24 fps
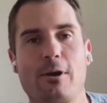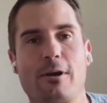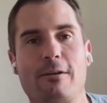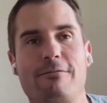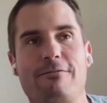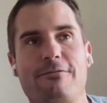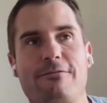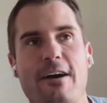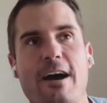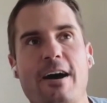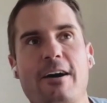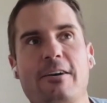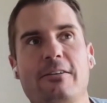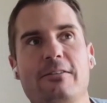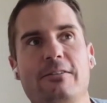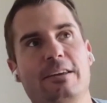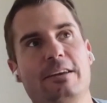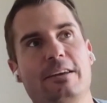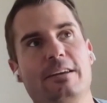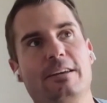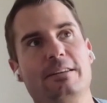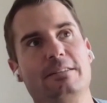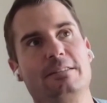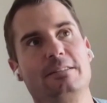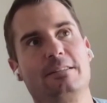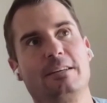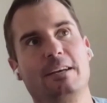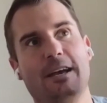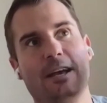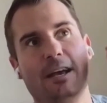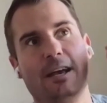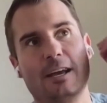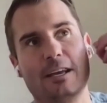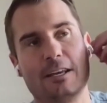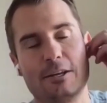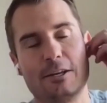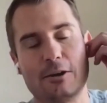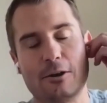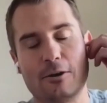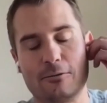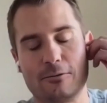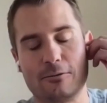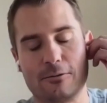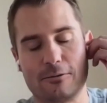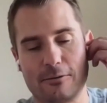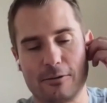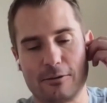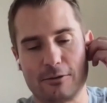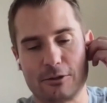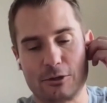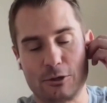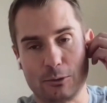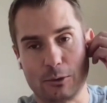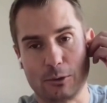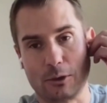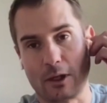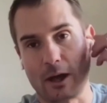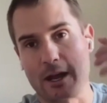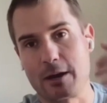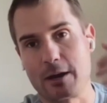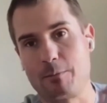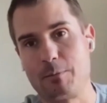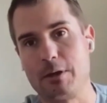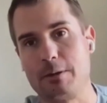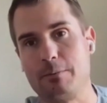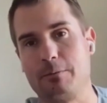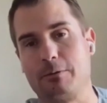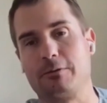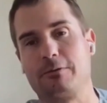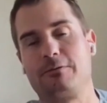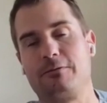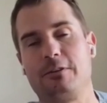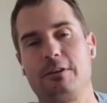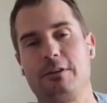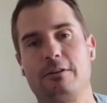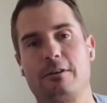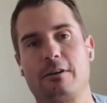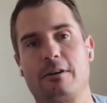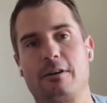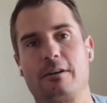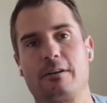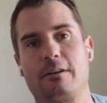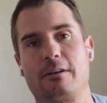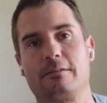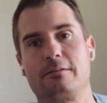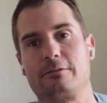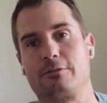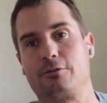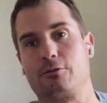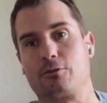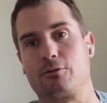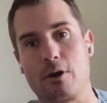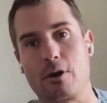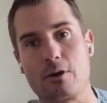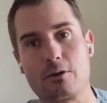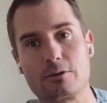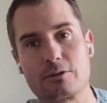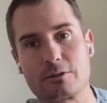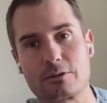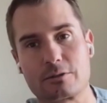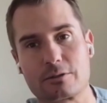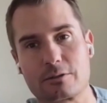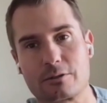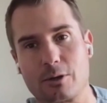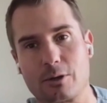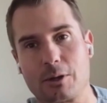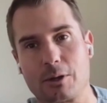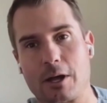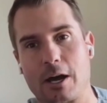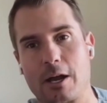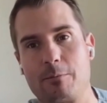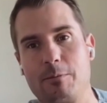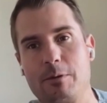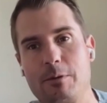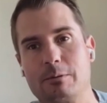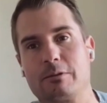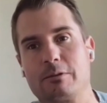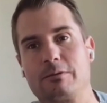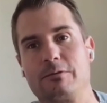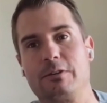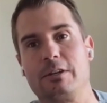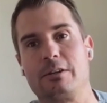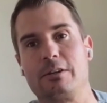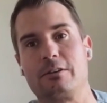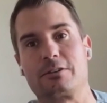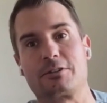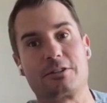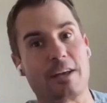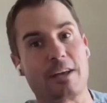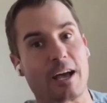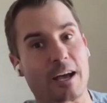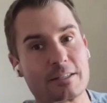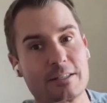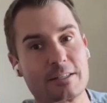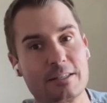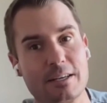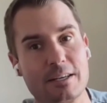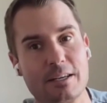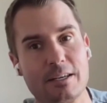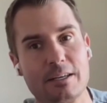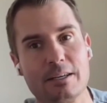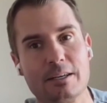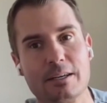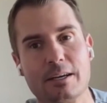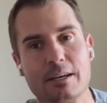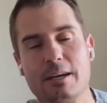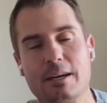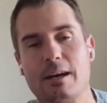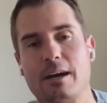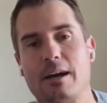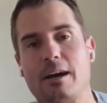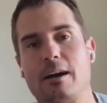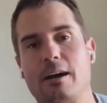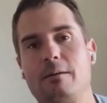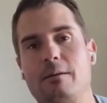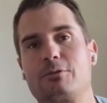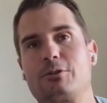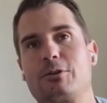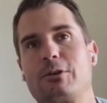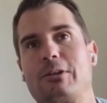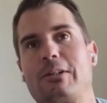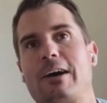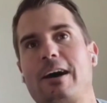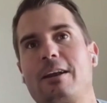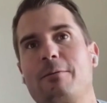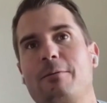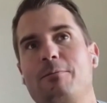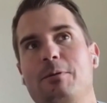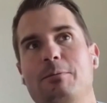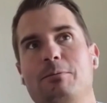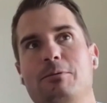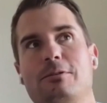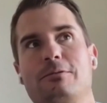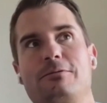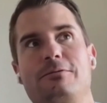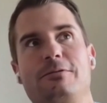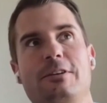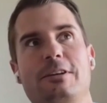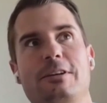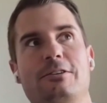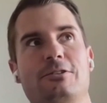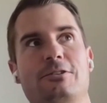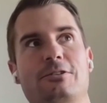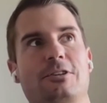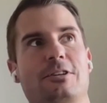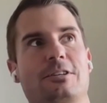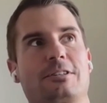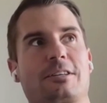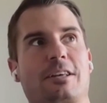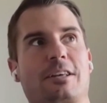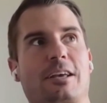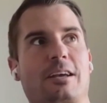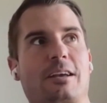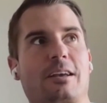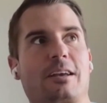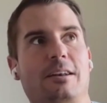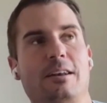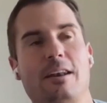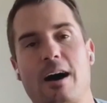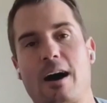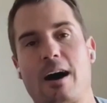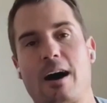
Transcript: what I found is, to a lot of people, feet are gross. To a lot of people, feet are sexy. To a lot of people, feet are just like